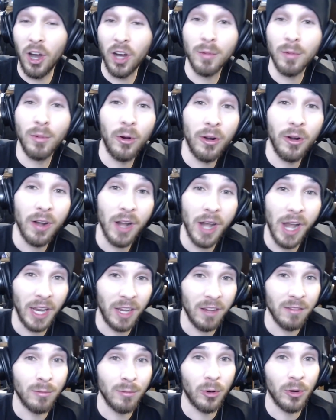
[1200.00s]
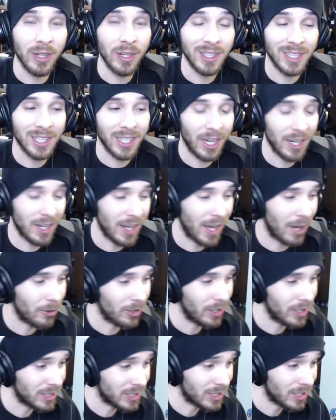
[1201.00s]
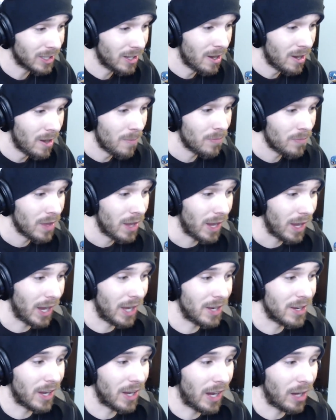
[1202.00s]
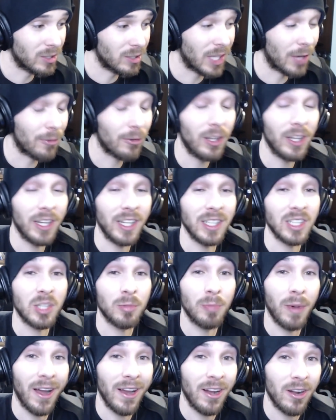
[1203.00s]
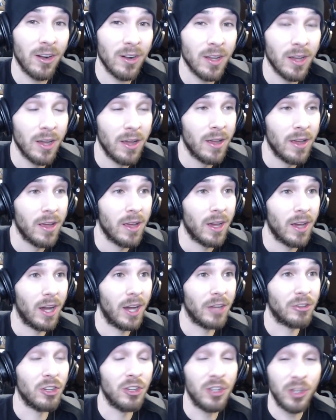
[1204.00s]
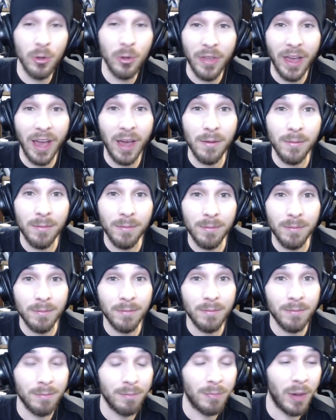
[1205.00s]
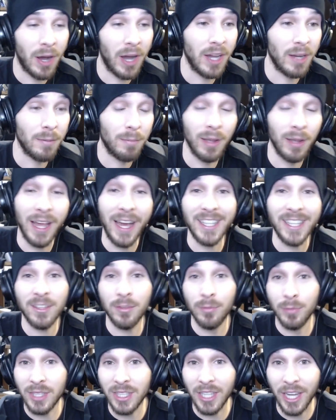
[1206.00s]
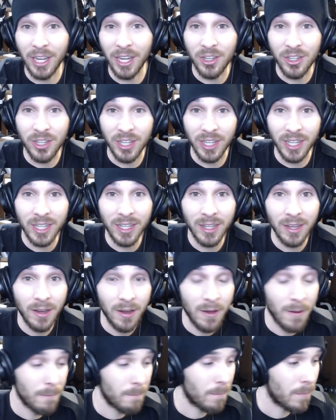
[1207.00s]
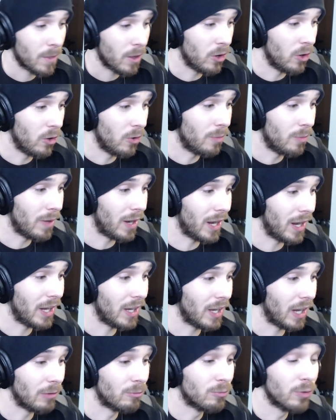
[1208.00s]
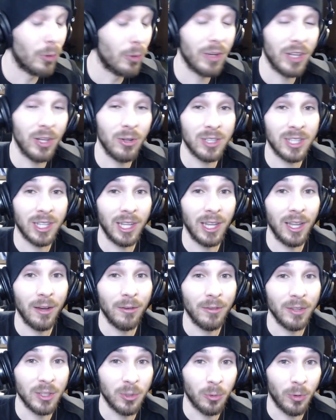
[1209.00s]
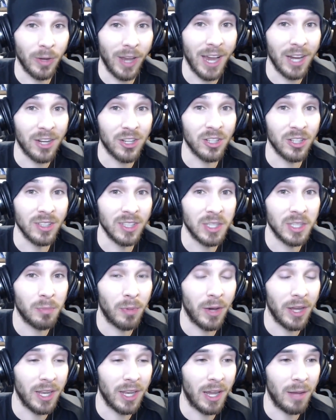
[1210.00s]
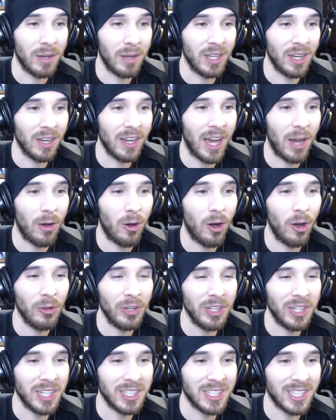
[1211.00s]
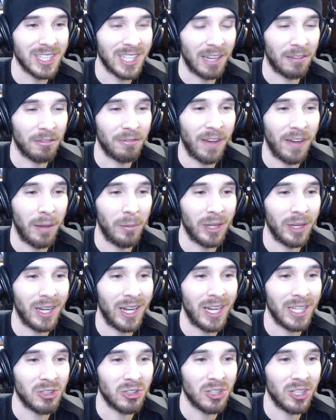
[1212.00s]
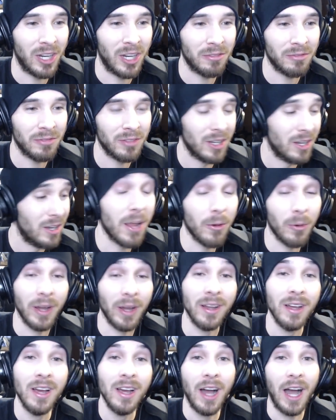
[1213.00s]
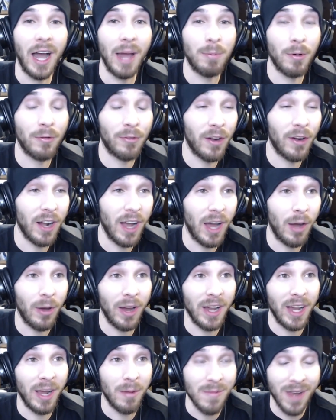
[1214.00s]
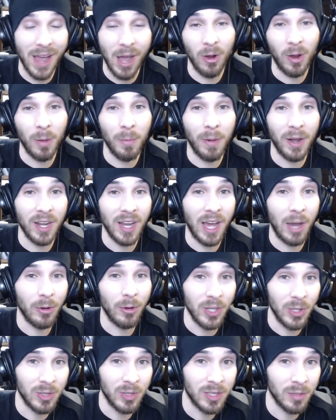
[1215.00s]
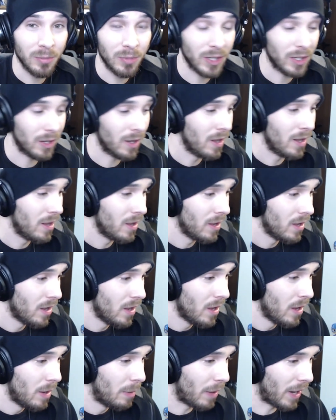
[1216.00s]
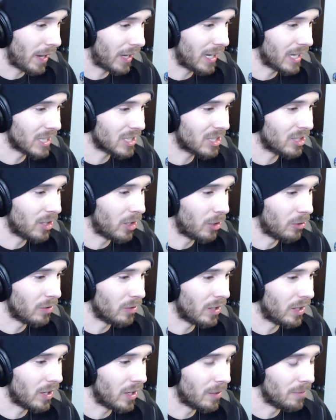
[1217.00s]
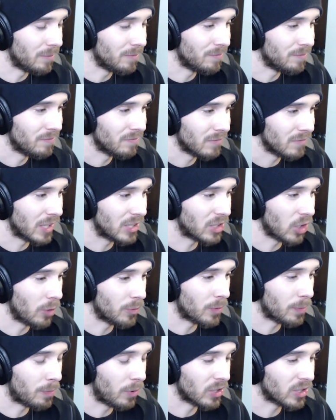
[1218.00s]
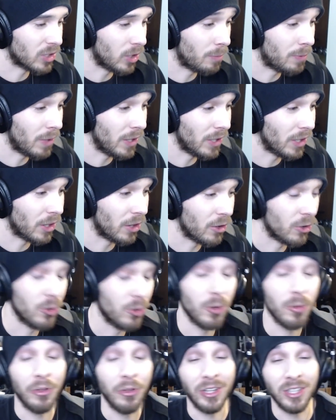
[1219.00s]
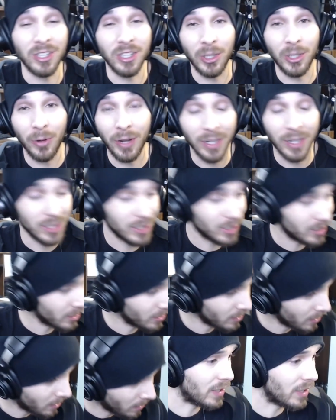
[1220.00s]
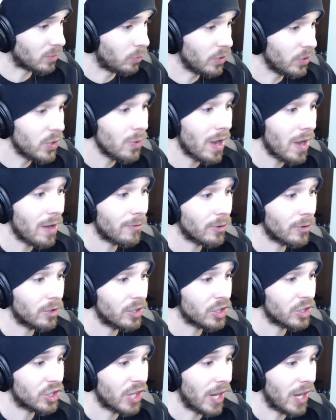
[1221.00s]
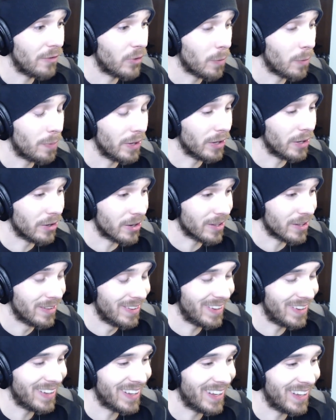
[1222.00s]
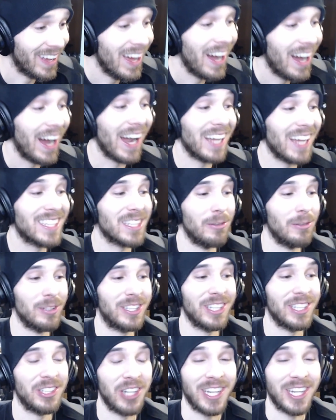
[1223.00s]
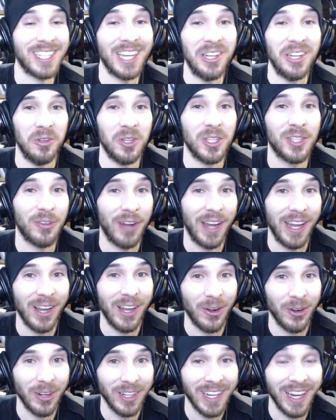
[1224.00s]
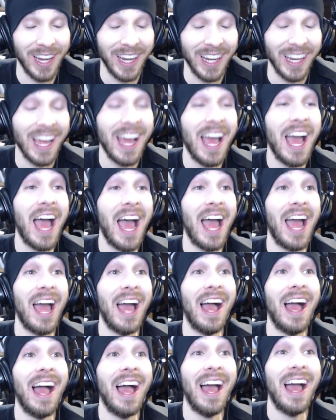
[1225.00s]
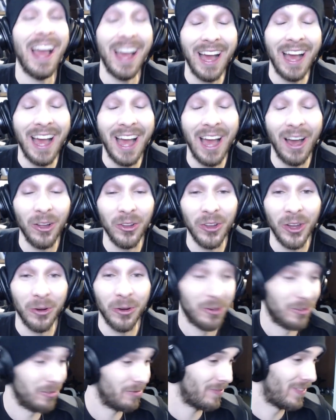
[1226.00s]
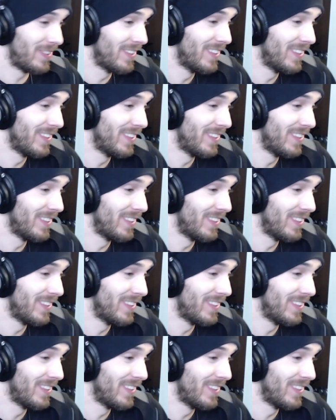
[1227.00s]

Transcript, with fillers: talk more and I give more insight nowadays. And uh, I was definitely inspired uh, to do that by Blasphemous HD, whom I, I really used to love his reactions, but I mean, now all he does is like Family Guy stuff. Anyway, I prefer how I am now compared to how I used to be. But I guess, you know, um, it's all up to personal opinion on who you think's the greatest. Alright, will you ever shave your beard? I had someone suggest I do this for 800k. Hell no.